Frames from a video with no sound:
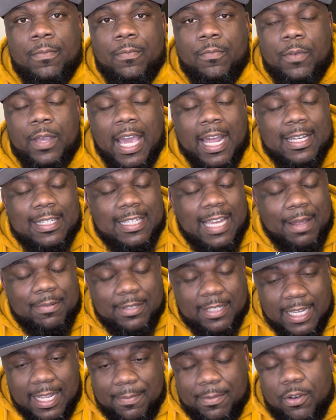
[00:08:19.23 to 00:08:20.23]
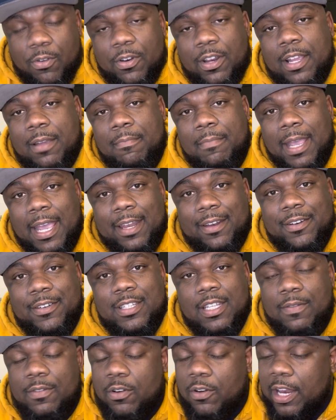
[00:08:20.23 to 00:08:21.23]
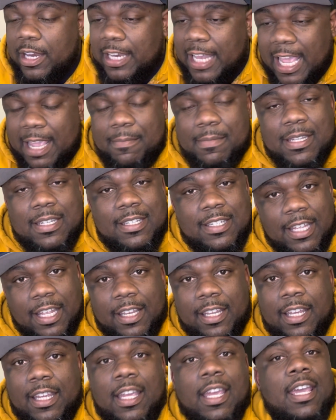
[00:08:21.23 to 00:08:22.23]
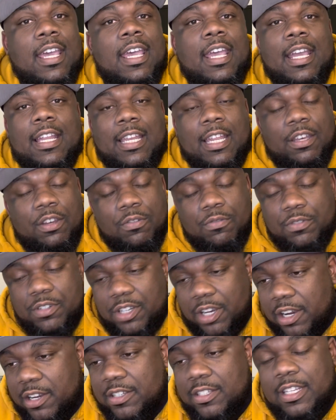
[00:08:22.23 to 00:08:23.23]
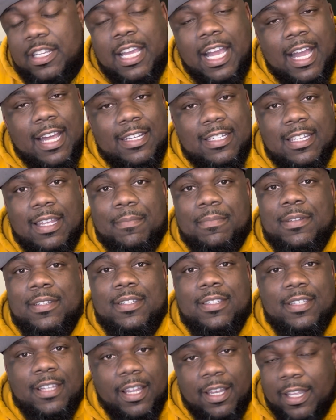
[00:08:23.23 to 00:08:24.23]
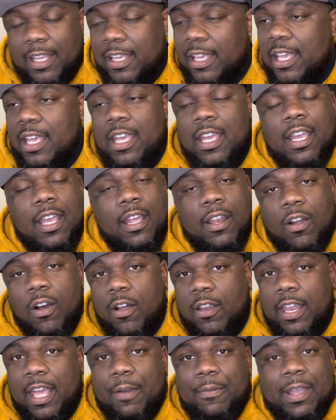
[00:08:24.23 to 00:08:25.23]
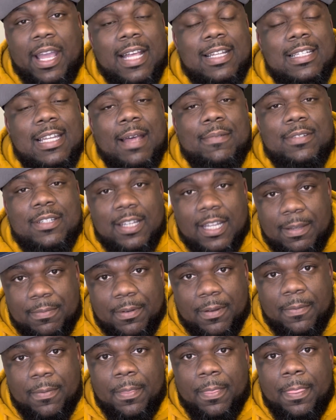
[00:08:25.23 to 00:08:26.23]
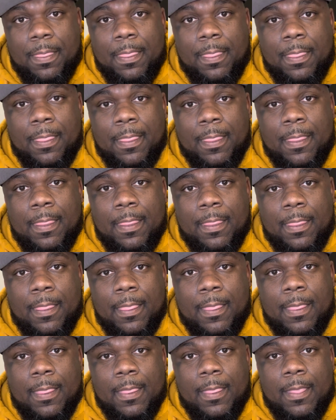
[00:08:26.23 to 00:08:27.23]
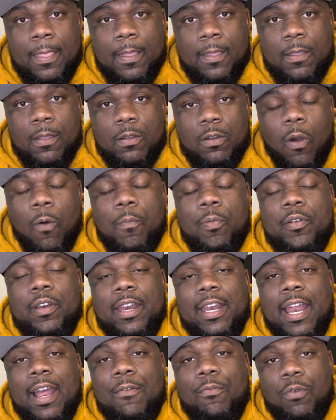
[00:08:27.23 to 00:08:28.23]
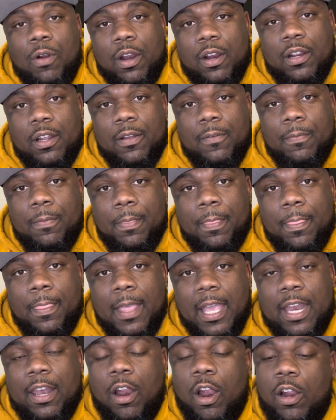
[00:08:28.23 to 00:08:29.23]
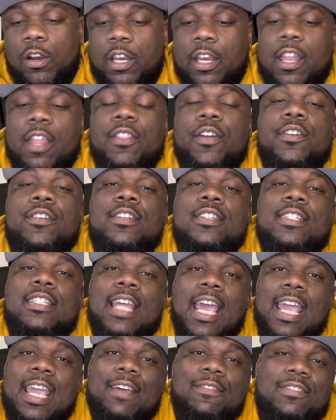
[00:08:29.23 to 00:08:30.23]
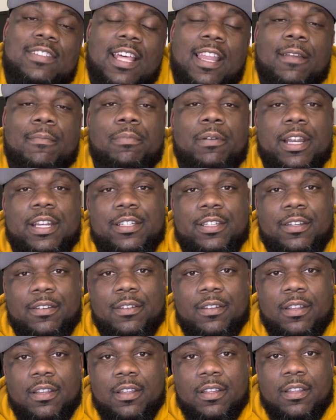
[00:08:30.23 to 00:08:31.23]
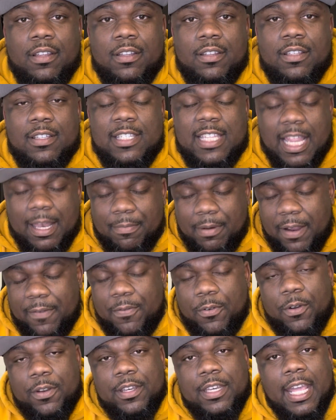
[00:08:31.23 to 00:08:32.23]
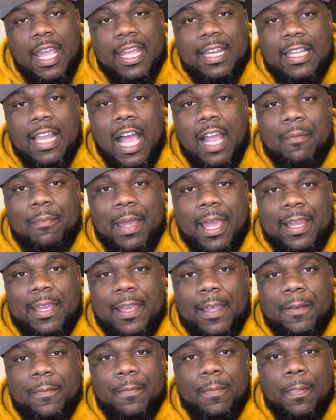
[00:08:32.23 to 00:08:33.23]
We got to stop sleeping on the Commanders, even though their name is silly and their New Jersey concept is silly and all that. We got to stop sleeping, go put in that work, and earn another day of celebration. Celebrate for a day, lock back in.